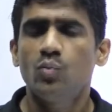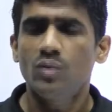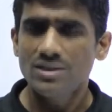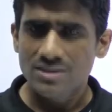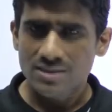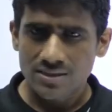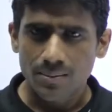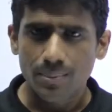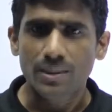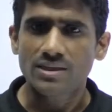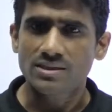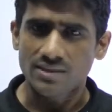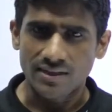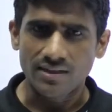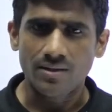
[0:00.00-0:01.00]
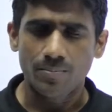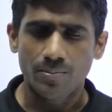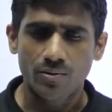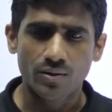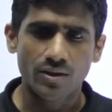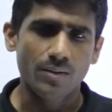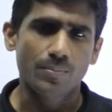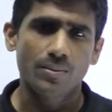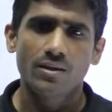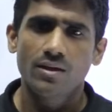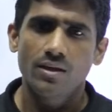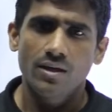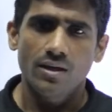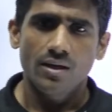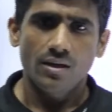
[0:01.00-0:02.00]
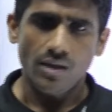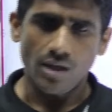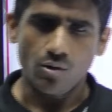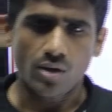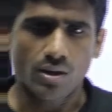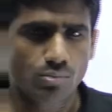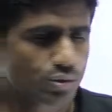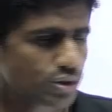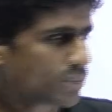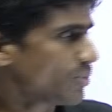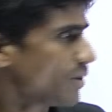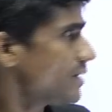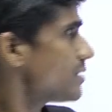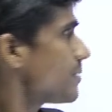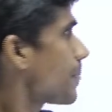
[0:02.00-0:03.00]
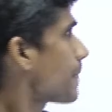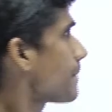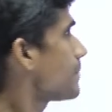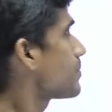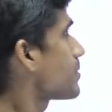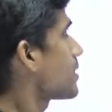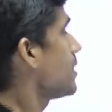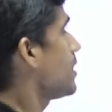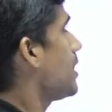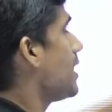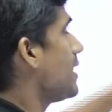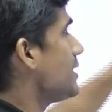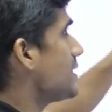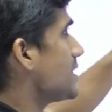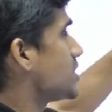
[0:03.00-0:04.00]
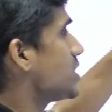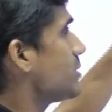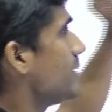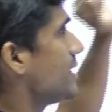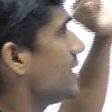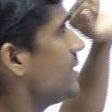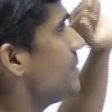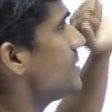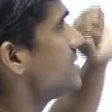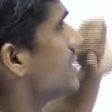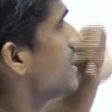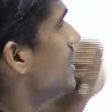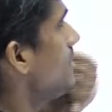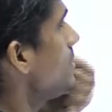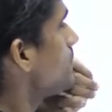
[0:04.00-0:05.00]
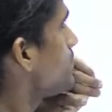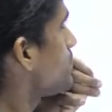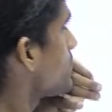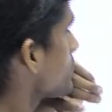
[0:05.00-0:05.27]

Once they said, okay, now come to the point. Untouchability basically,